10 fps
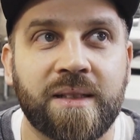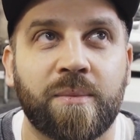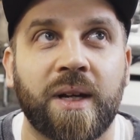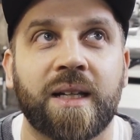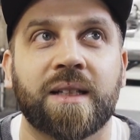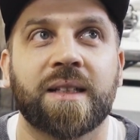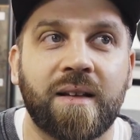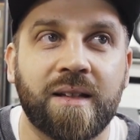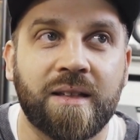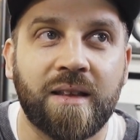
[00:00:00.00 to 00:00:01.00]
But
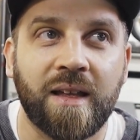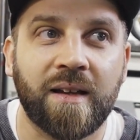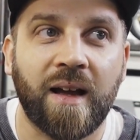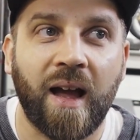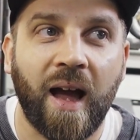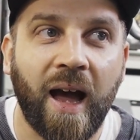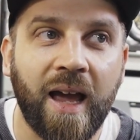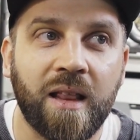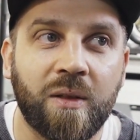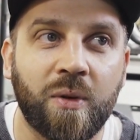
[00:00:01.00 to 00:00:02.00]
the thing
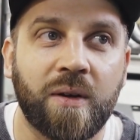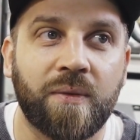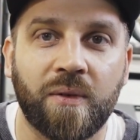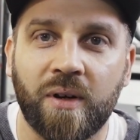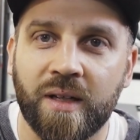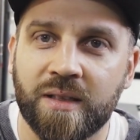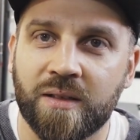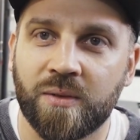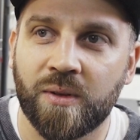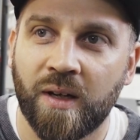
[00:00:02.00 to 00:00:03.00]
I do it for is
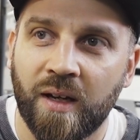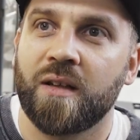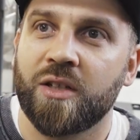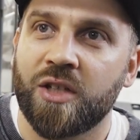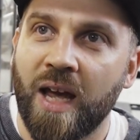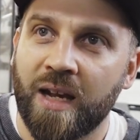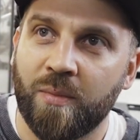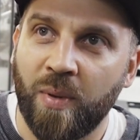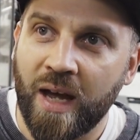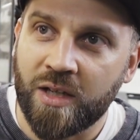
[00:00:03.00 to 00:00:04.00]
to share the
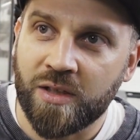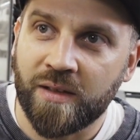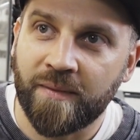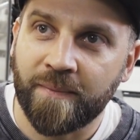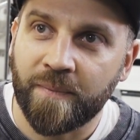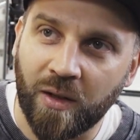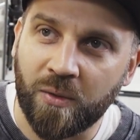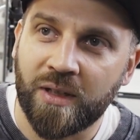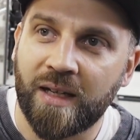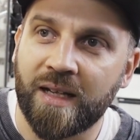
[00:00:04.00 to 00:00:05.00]
passion,
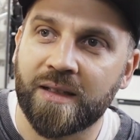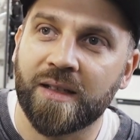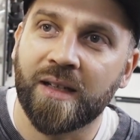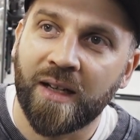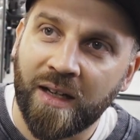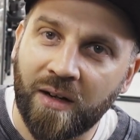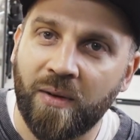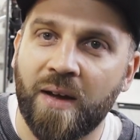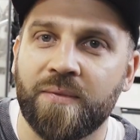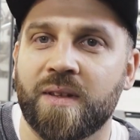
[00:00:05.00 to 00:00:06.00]
don't let the
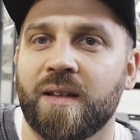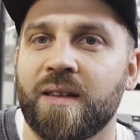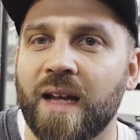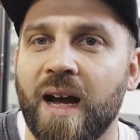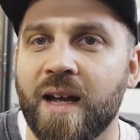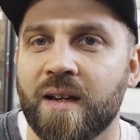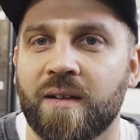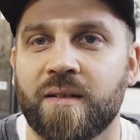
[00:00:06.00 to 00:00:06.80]
craft die.